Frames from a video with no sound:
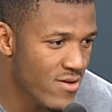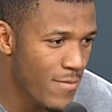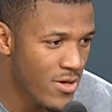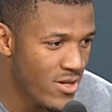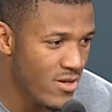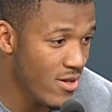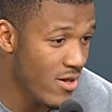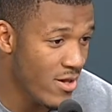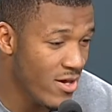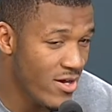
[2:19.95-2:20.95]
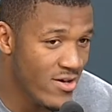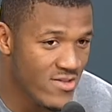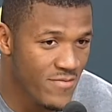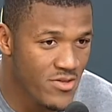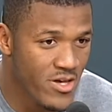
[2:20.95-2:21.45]
So I mean, he
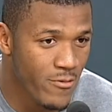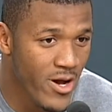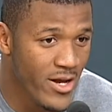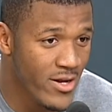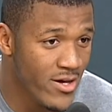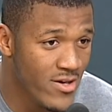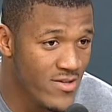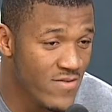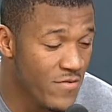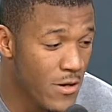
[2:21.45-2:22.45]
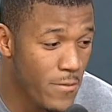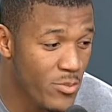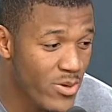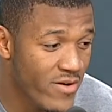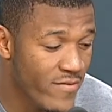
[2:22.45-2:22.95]
does everything right, and uh, he's a phenomenal
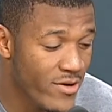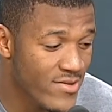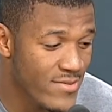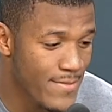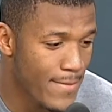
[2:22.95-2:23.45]
player for us